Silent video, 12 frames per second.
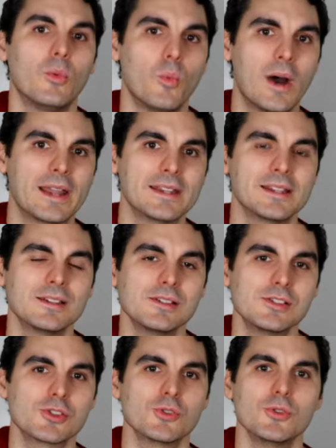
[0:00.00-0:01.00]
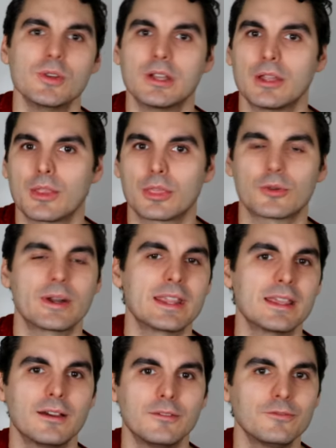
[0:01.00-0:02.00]
one, two, three,
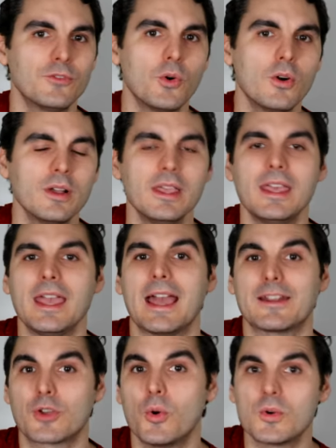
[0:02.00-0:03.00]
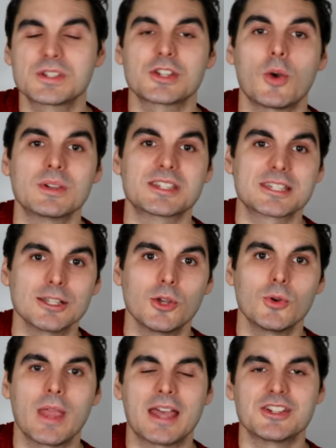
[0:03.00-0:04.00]
four. And of course, go as
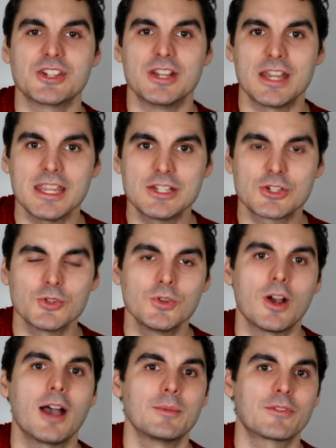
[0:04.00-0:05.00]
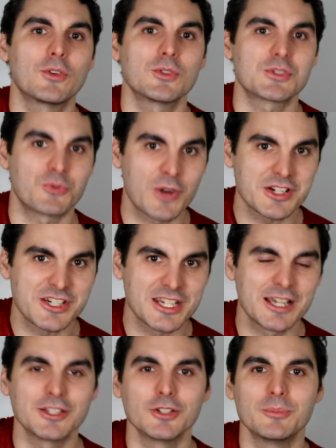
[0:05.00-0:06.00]
slow as you need to. I'm of course rushing
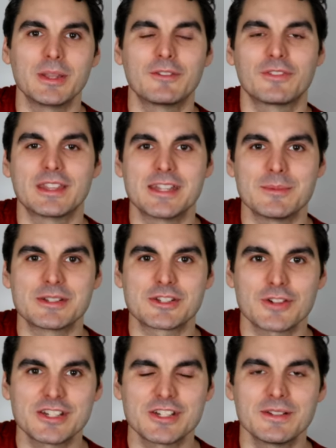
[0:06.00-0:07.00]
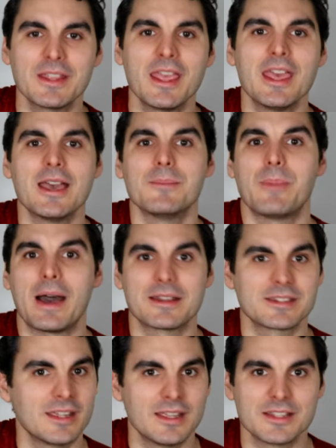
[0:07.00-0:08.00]
a little bit for the demonstration,
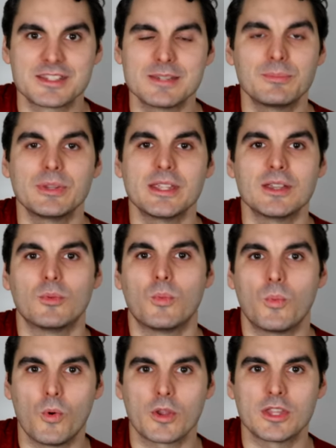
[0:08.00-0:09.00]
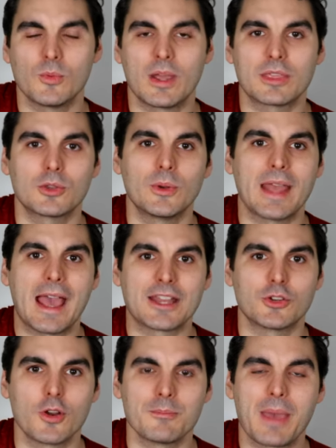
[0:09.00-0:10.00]
but simply work your way through it at
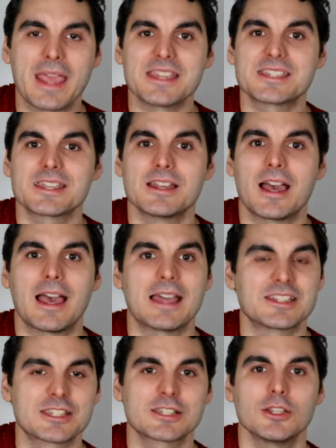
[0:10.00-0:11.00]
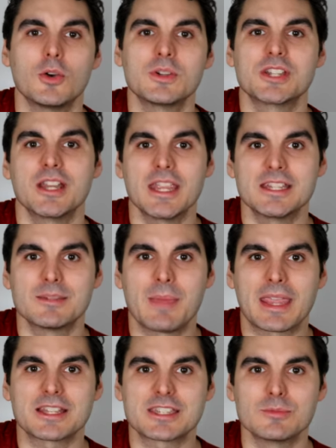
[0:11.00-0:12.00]
your own pace as slow as you need to
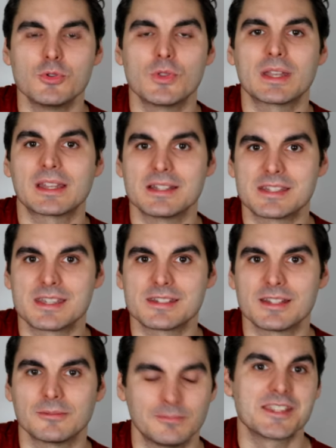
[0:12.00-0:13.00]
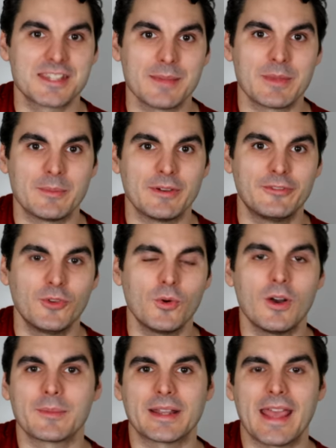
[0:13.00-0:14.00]
make it smooth and consistent. Step number
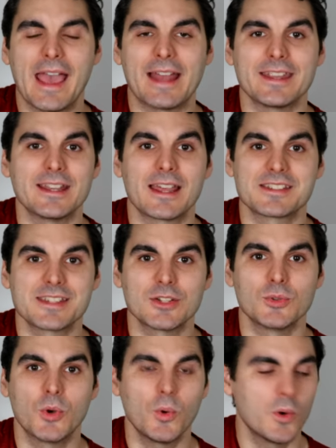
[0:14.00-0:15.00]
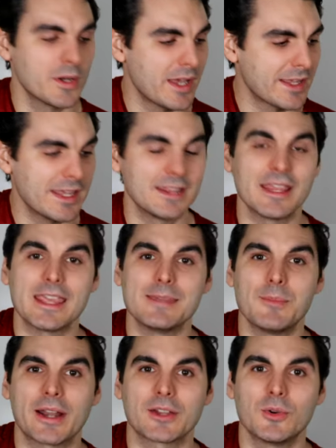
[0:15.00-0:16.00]
four, I'm gonna add in a single chord. Again, the E
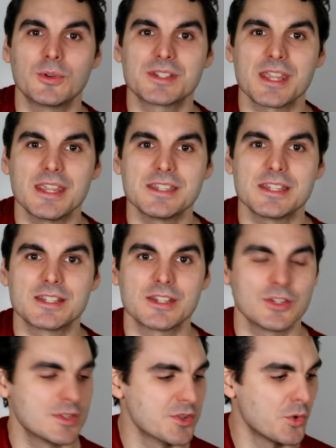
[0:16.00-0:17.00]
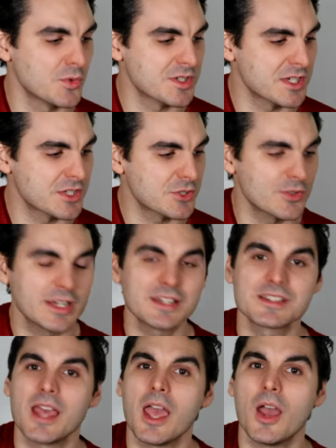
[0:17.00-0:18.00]
minor chord's easy because it uses all six
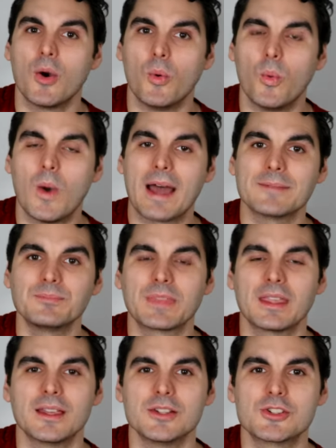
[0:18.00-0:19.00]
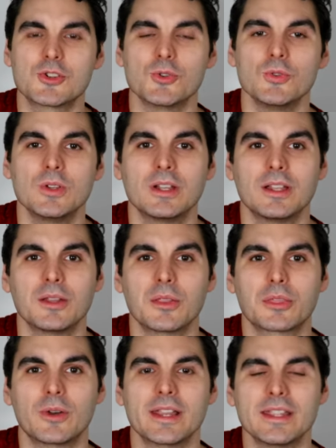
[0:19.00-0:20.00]
strings. One, two,
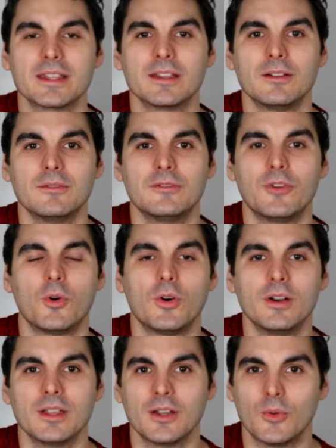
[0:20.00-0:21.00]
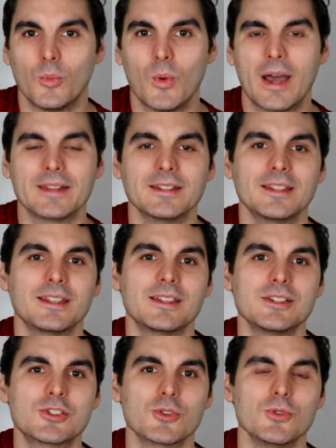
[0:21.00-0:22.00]
three, four, one,
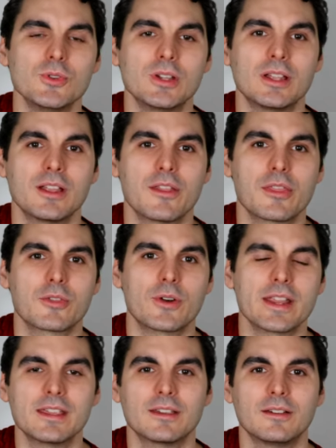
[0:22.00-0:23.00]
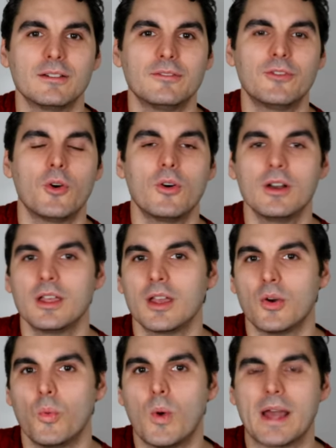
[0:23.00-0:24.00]
two, three, four,
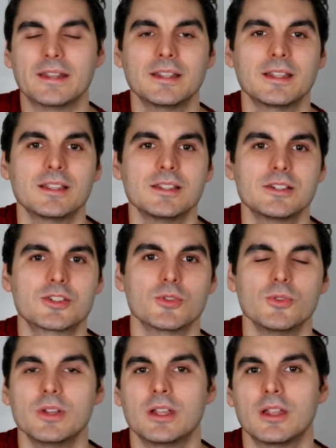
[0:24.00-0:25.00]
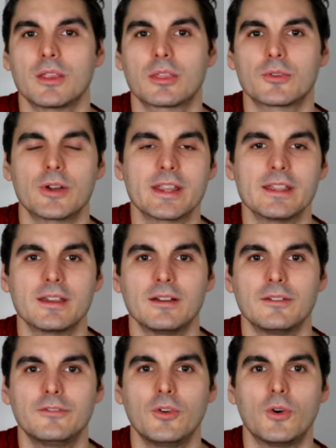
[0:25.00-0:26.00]
one, two, three,
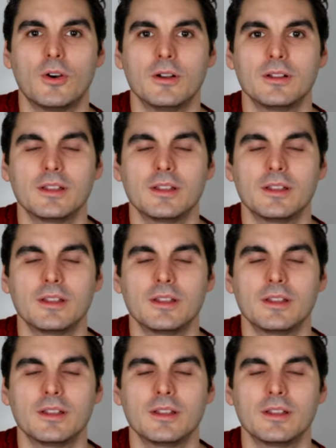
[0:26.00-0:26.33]
four.